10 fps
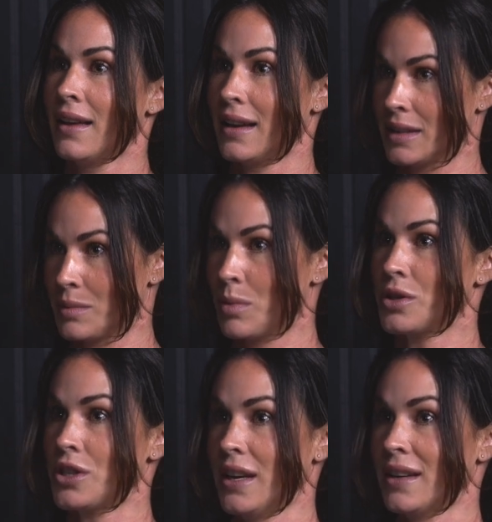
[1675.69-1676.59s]
like it's
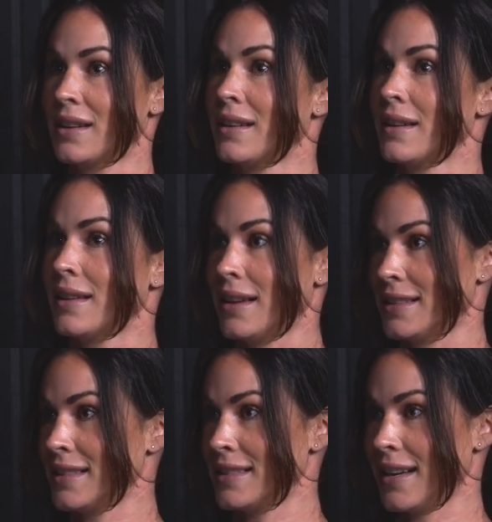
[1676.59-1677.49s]
pushing,
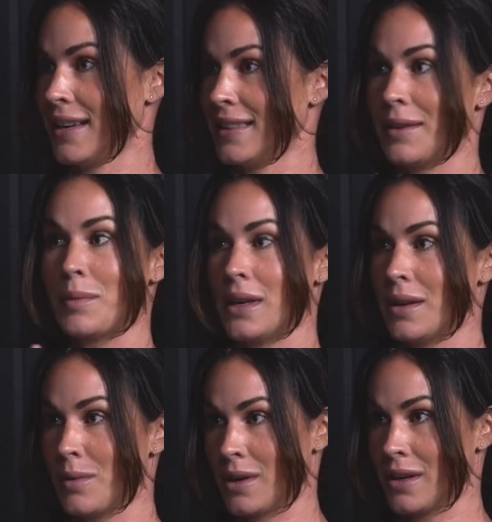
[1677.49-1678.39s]
that's a sign like we need
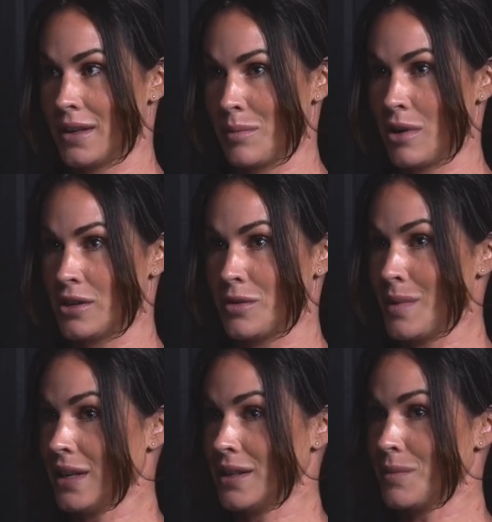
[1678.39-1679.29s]
to work on your pressure
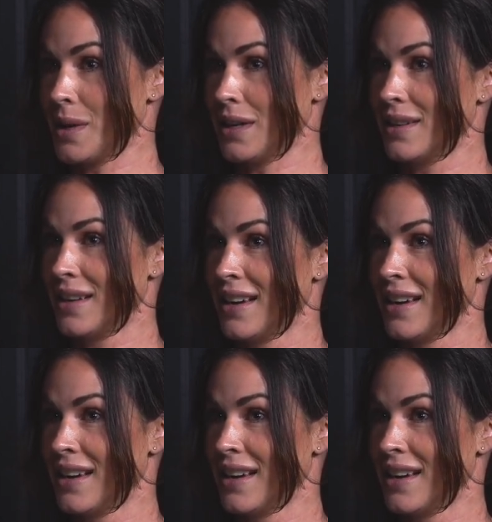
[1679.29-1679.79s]
management.